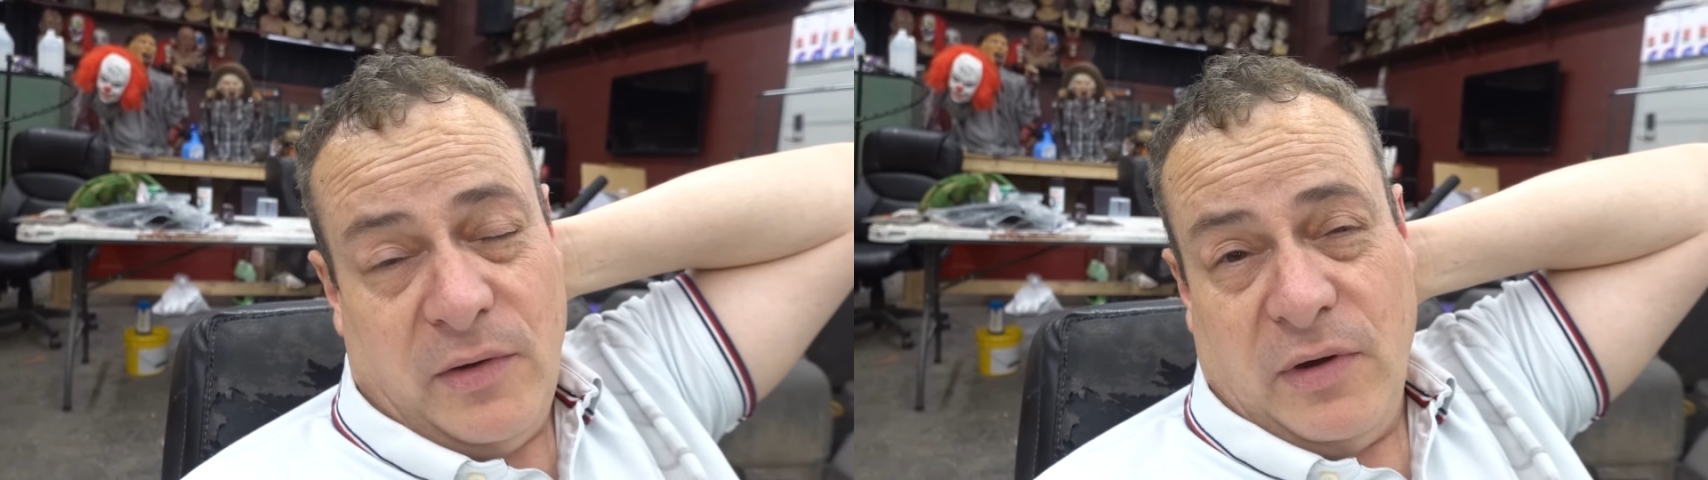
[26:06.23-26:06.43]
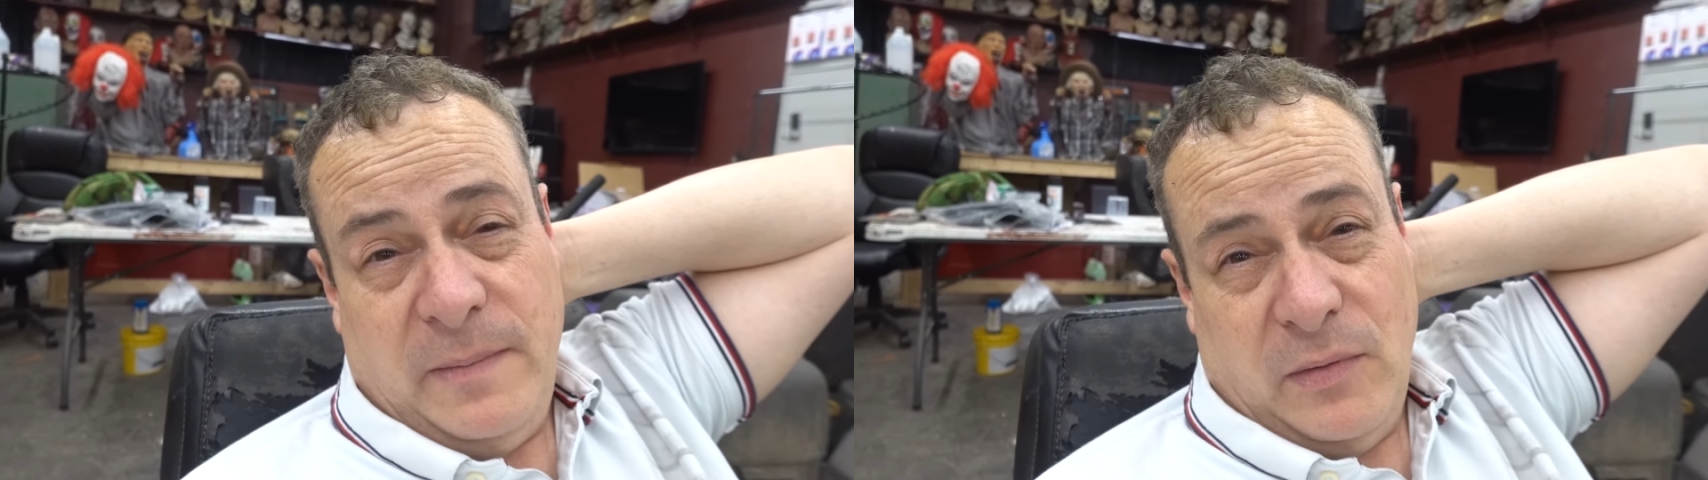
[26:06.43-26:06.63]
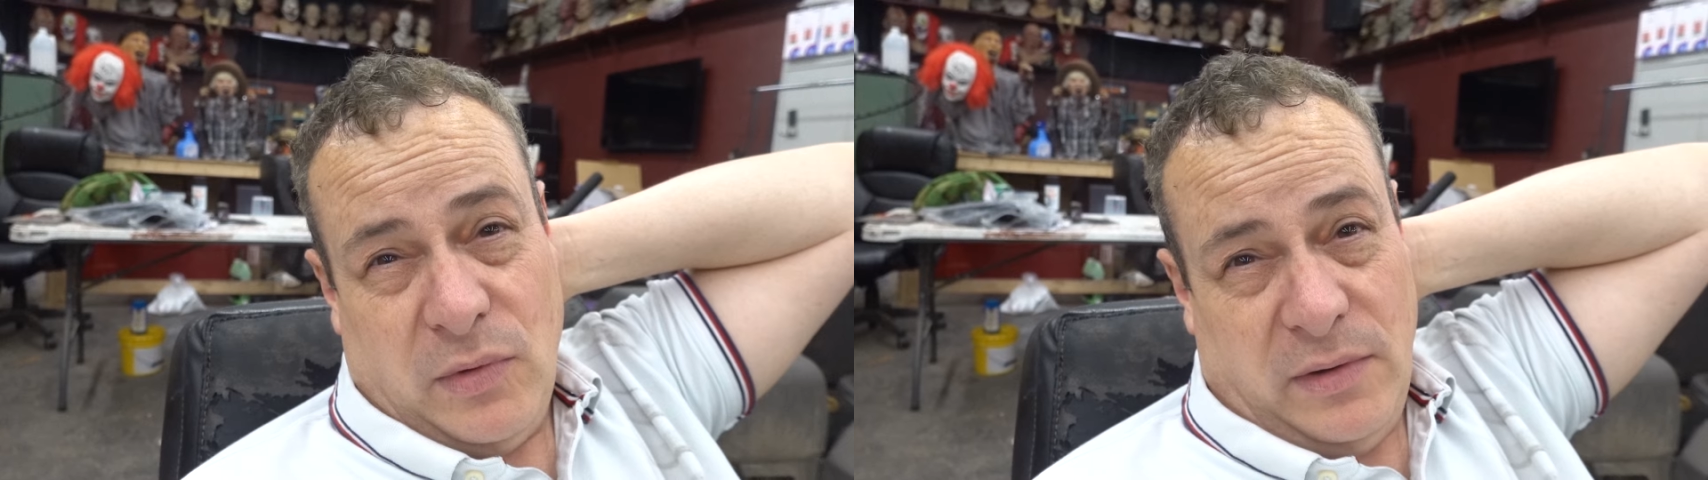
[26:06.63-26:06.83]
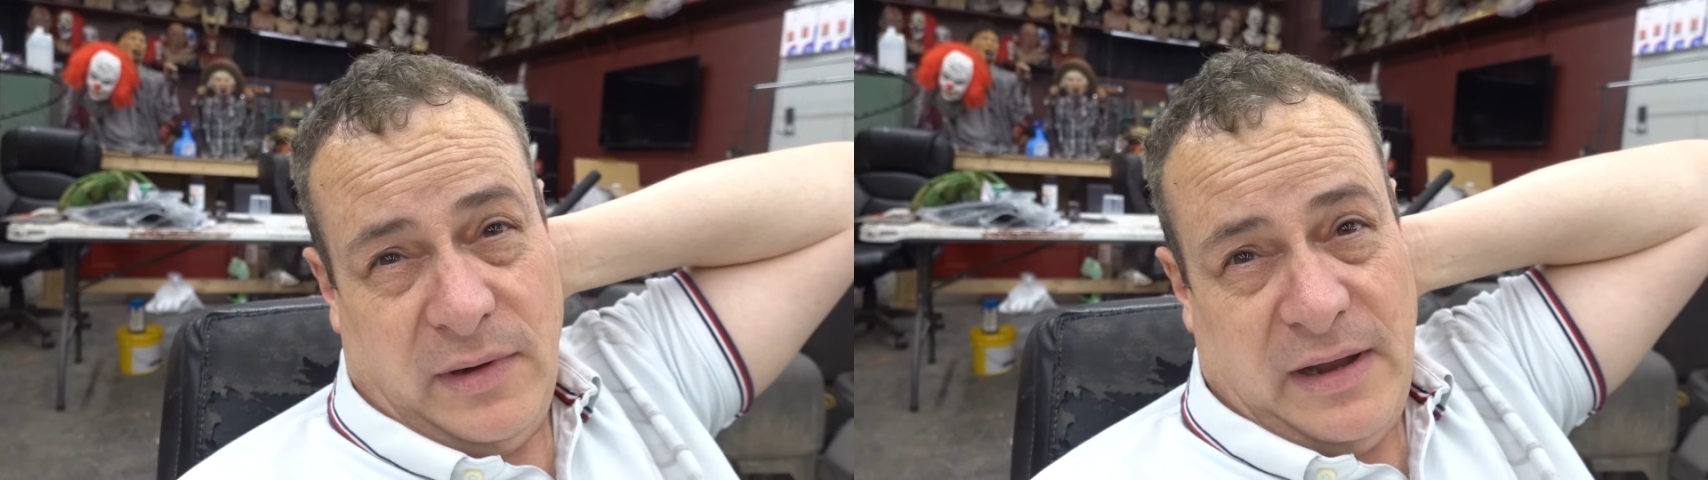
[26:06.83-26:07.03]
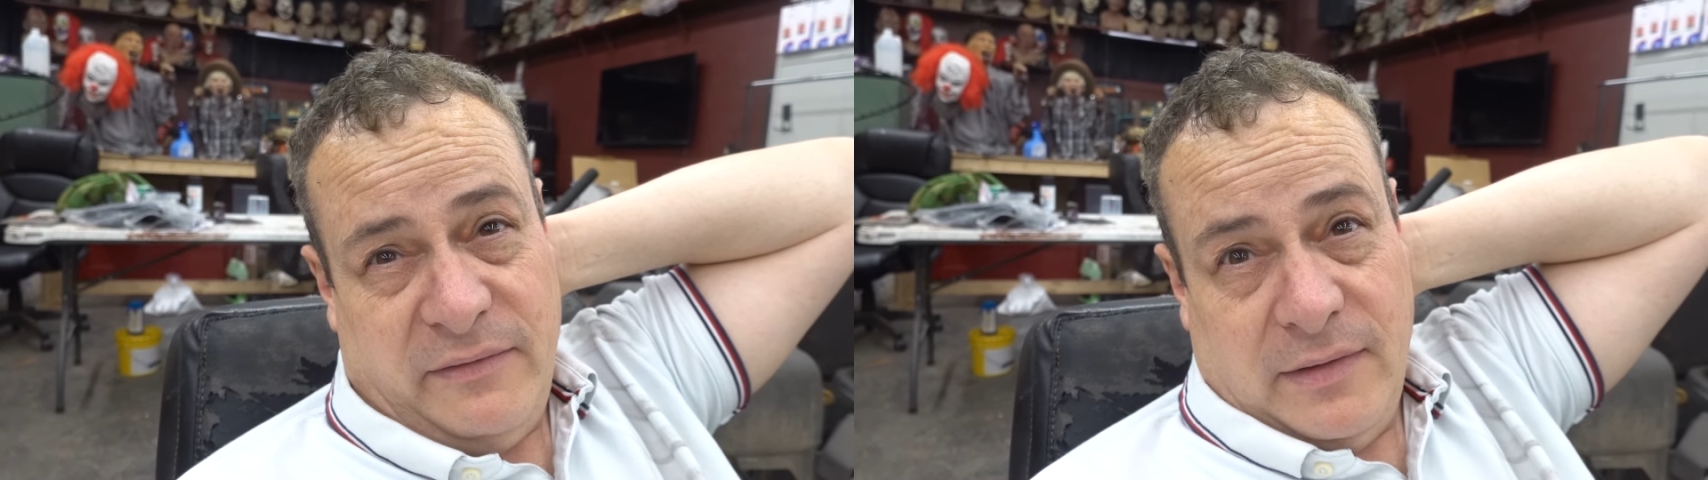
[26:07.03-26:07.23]
Creepy World
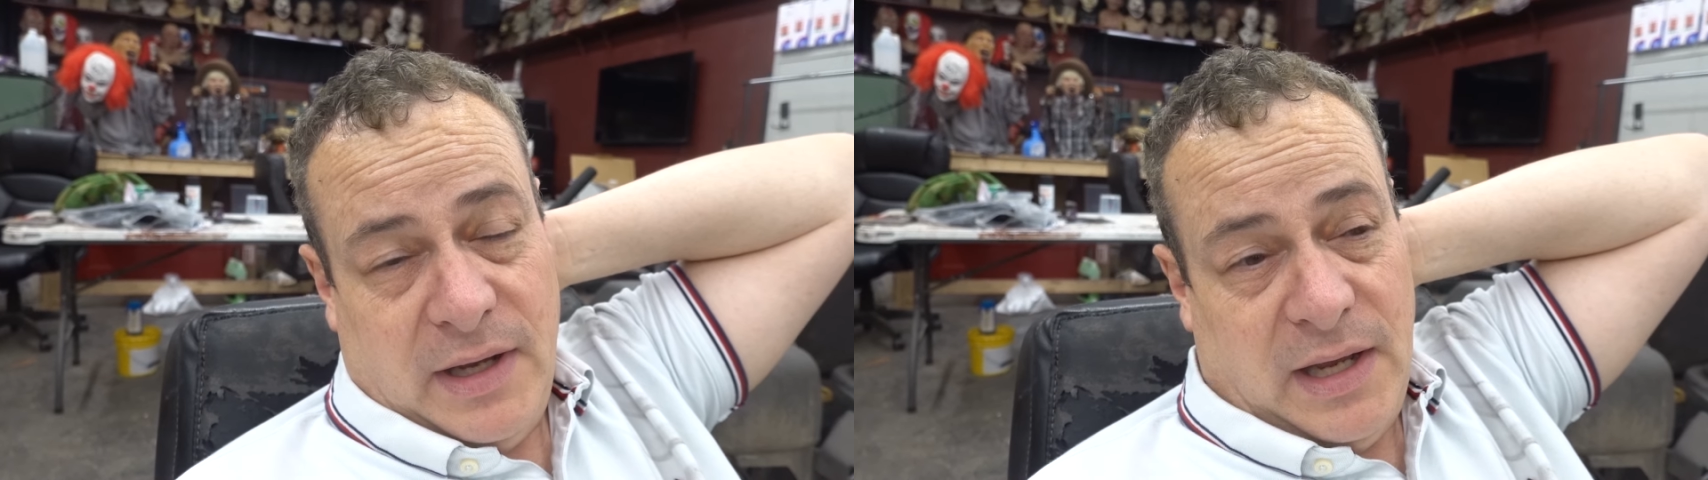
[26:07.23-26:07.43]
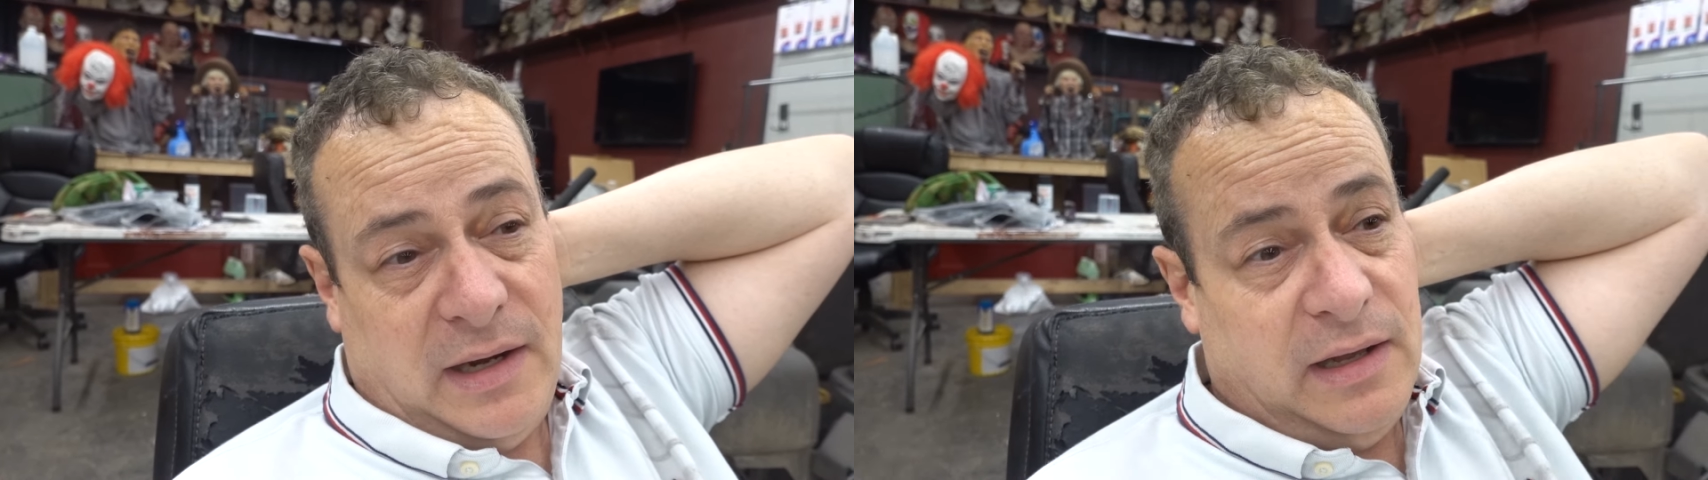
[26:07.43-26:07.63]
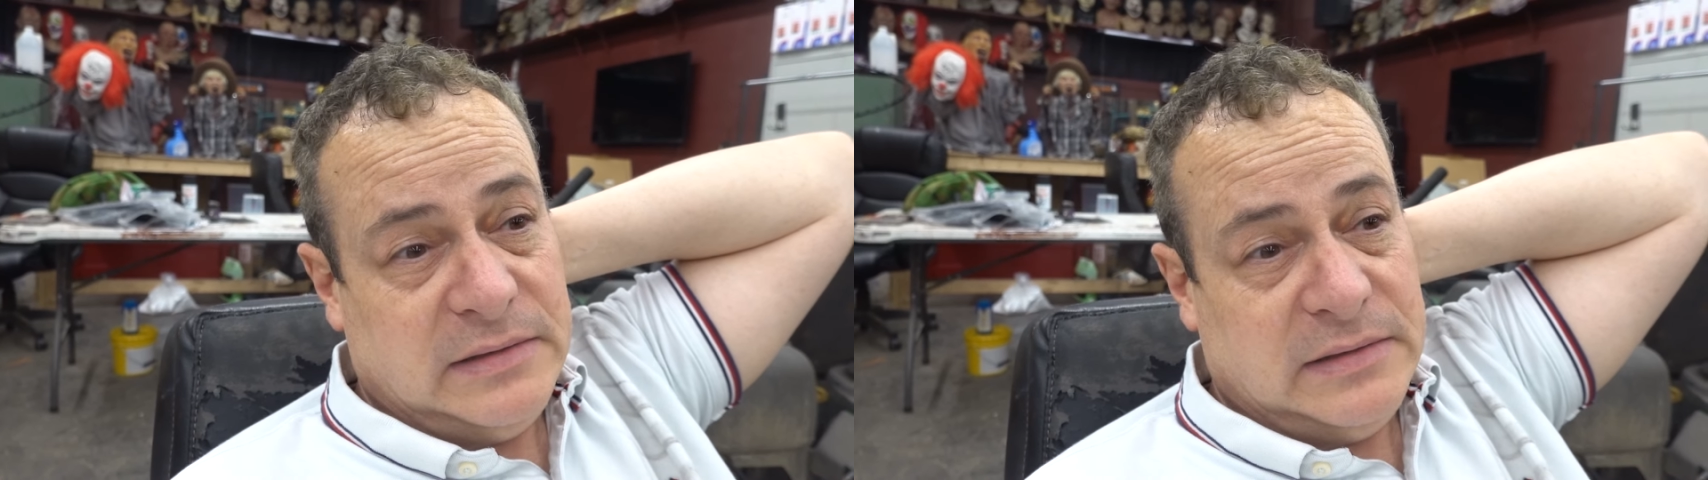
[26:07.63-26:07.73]
ever again.